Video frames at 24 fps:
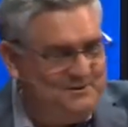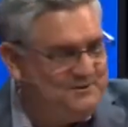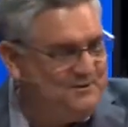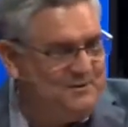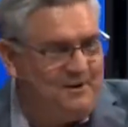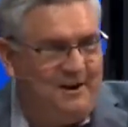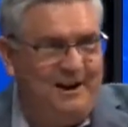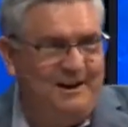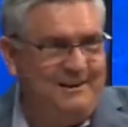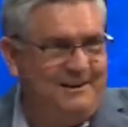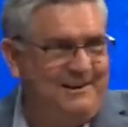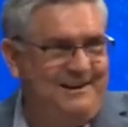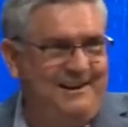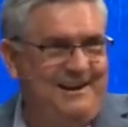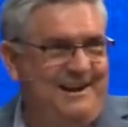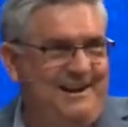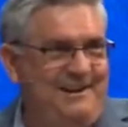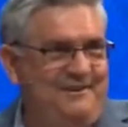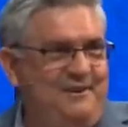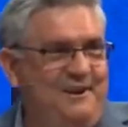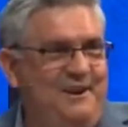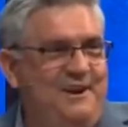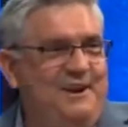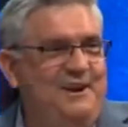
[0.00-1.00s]
trying to get
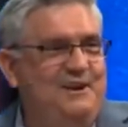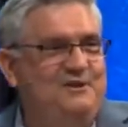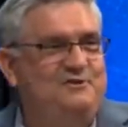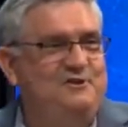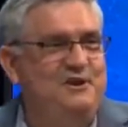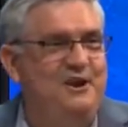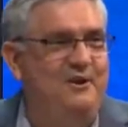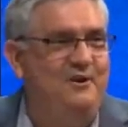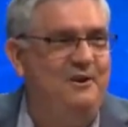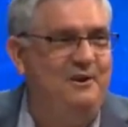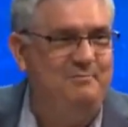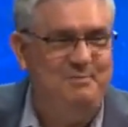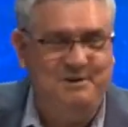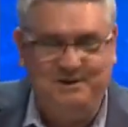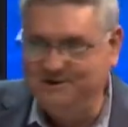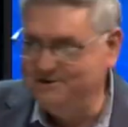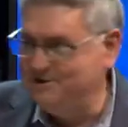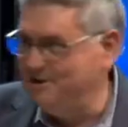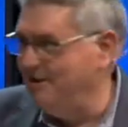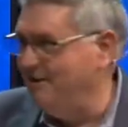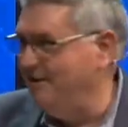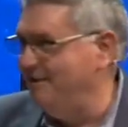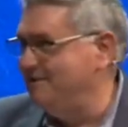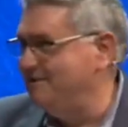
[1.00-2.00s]
Jerry, but
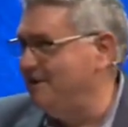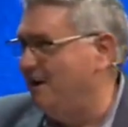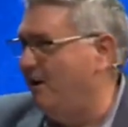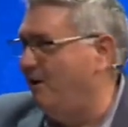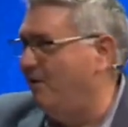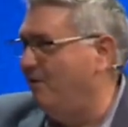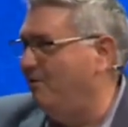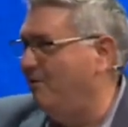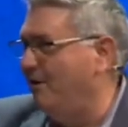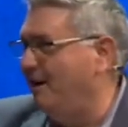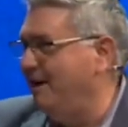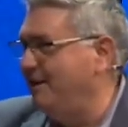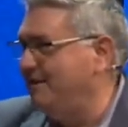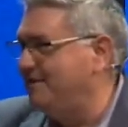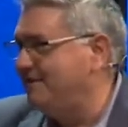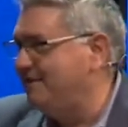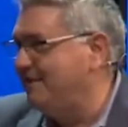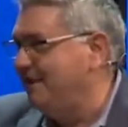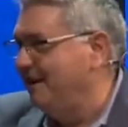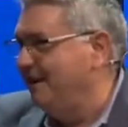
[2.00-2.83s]
Jerry's always